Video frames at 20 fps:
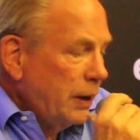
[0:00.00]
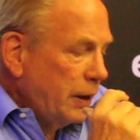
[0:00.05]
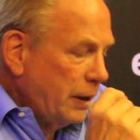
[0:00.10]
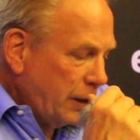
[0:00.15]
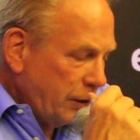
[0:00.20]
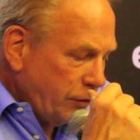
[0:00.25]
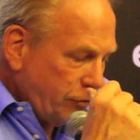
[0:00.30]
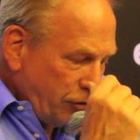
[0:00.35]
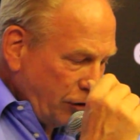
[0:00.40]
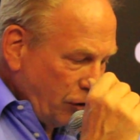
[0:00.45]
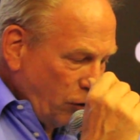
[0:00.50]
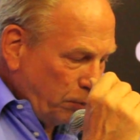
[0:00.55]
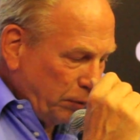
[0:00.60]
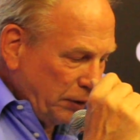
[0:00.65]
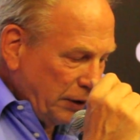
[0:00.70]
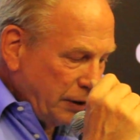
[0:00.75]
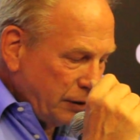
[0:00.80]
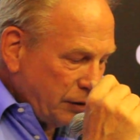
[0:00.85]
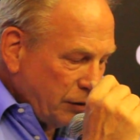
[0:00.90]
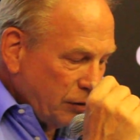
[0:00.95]
a
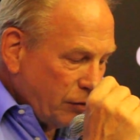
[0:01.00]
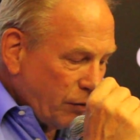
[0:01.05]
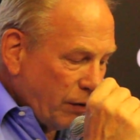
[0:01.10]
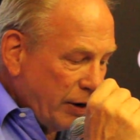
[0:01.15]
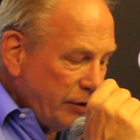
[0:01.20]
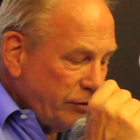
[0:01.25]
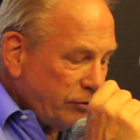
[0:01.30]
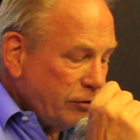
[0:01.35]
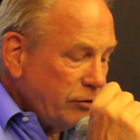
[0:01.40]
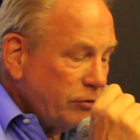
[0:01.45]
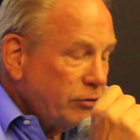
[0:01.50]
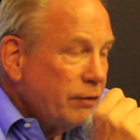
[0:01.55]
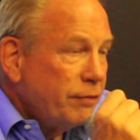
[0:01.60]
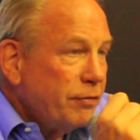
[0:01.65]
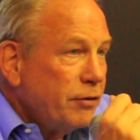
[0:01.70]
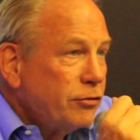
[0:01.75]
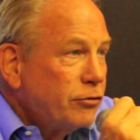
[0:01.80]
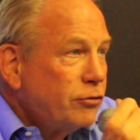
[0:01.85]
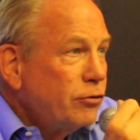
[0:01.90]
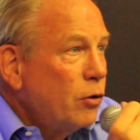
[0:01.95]
geopolitical crisis of
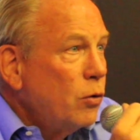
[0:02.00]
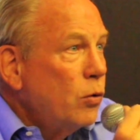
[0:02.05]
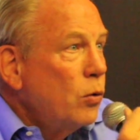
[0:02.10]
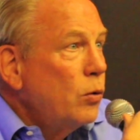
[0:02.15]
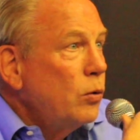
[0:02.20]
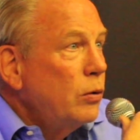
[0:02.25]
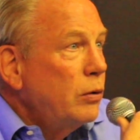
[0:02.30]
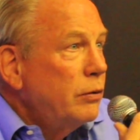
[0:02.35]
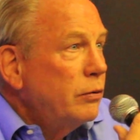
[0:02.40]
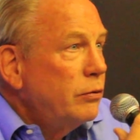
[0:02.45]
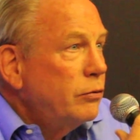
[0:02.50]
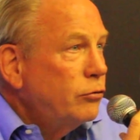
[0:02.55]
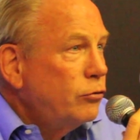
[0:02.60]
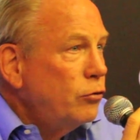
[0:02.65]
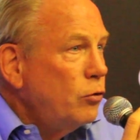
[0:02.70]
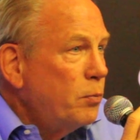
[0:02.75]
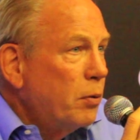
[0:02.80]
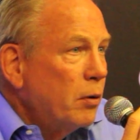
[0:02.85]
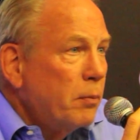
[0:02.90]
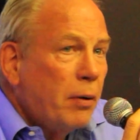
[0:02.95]
the sole
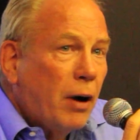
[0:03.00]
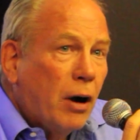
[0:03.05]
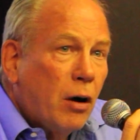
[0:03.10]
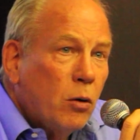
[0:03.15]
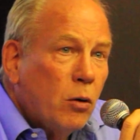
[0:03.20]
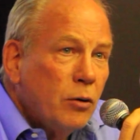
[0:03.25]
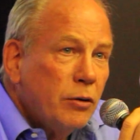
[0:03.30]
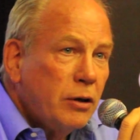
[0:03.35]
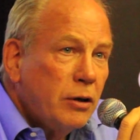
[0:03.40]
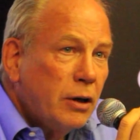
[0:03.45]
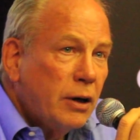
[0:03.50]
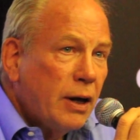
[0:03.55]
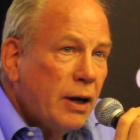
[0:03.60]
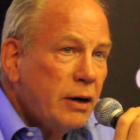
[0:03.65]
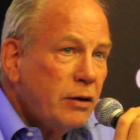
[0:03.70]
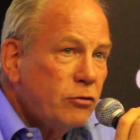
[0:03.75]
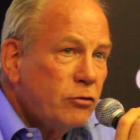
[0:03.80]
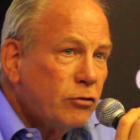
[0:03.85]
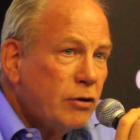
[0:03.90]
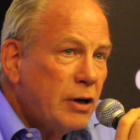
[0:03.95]
superpower, the
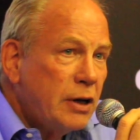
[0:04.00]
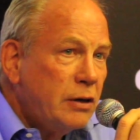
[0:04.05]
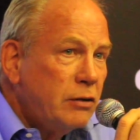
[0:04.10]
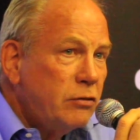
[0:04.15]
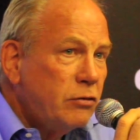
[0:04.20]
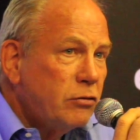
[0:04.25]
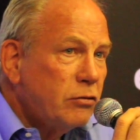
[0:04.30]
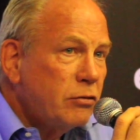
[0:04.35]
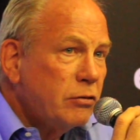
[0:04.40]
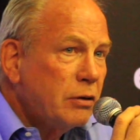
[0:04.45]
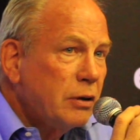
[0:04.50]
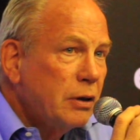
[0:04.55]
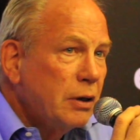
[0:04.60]
United States.